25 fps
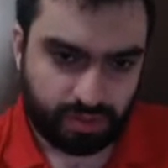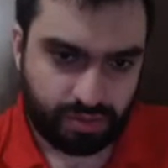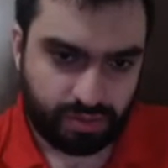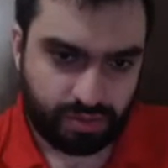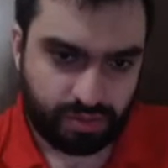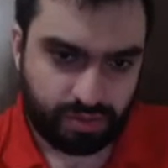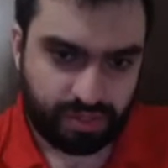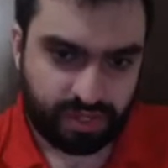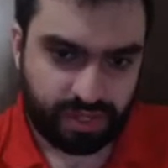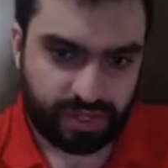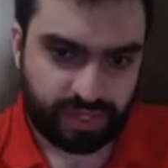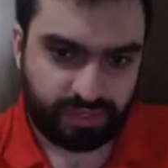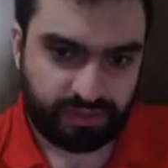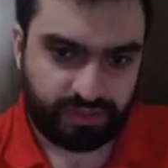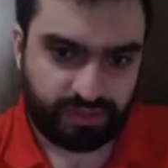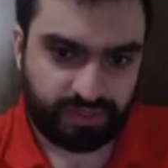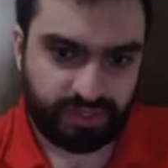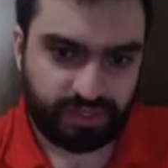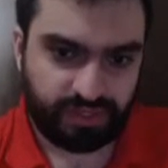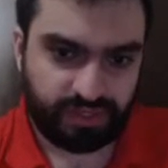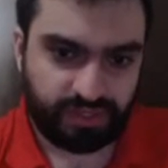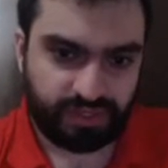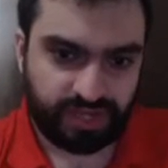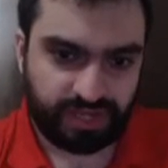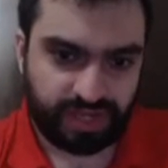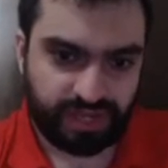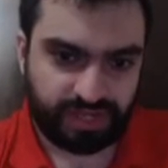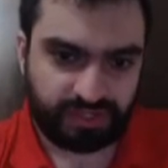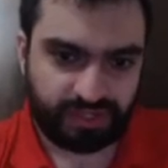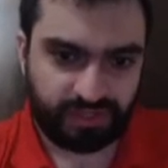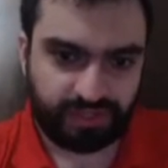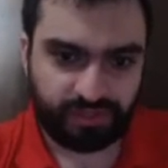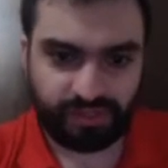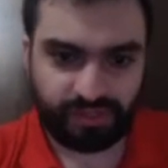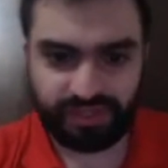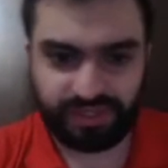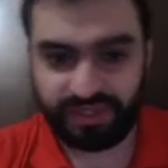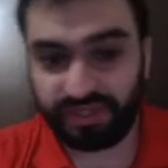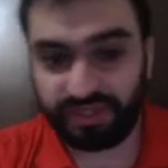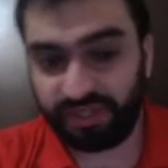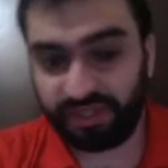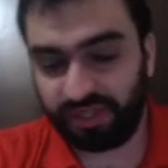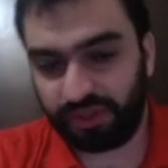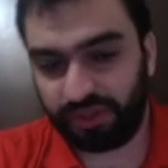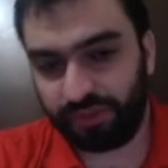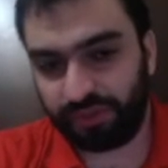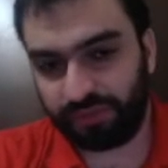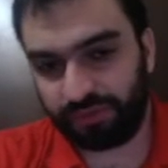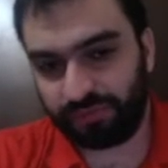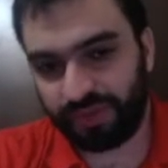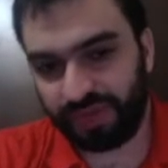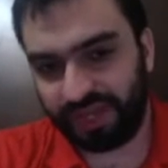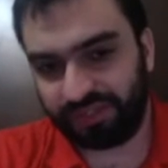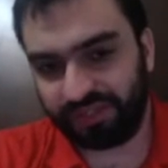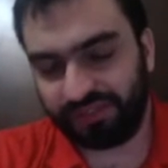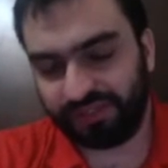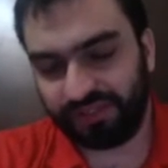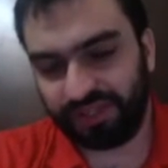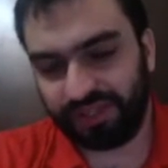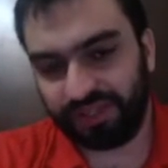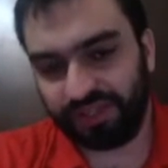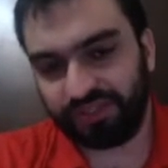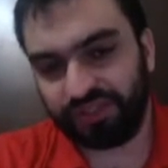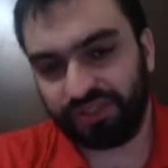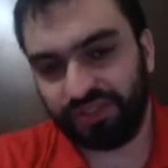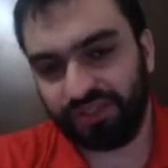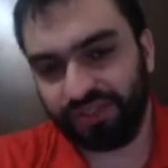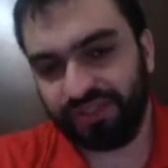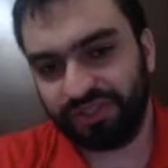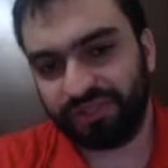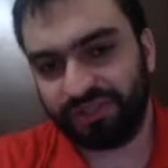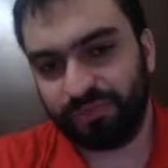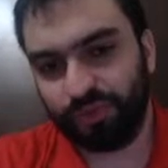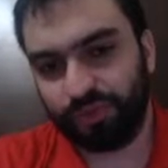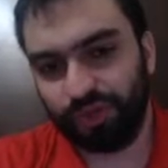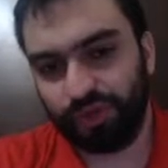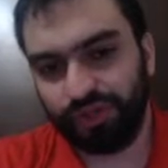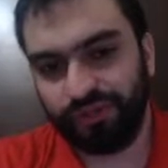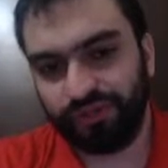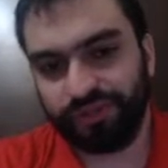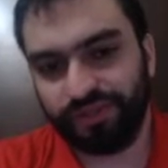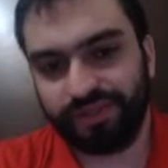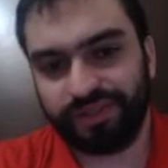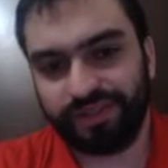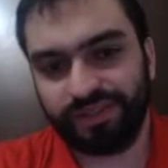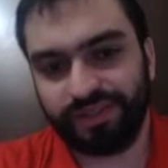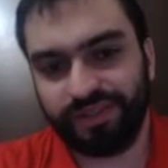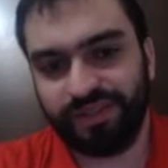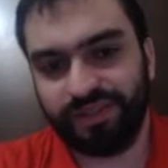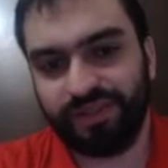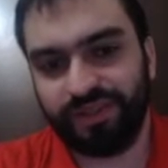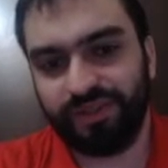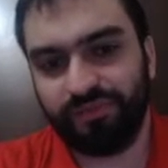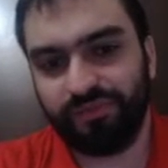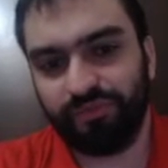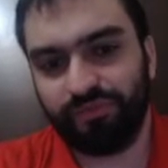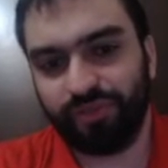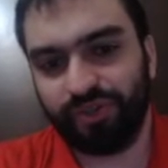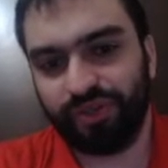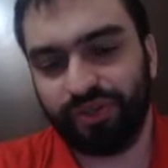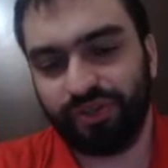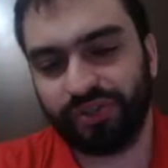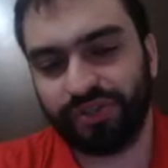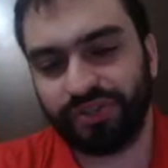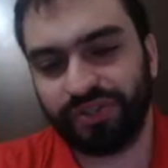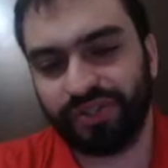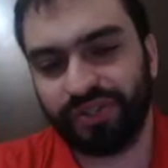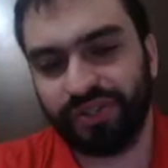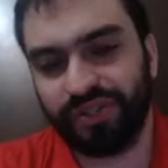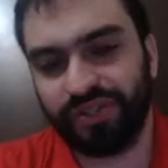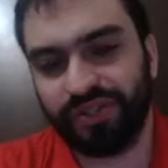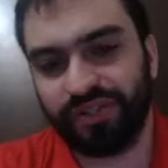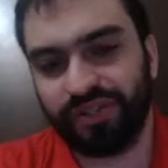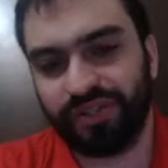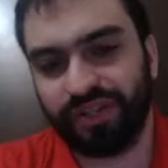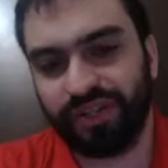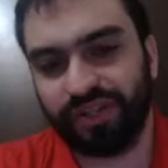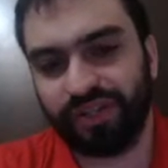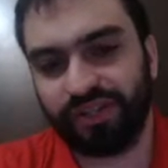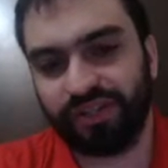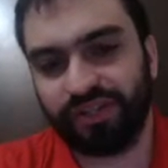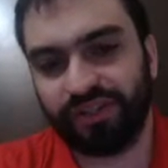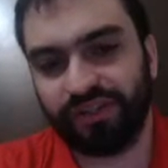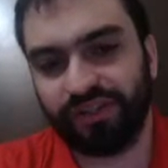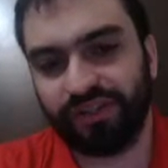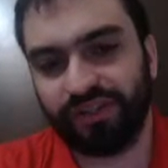And here, yeah, this is another pattern actually, spoilers, because here, like,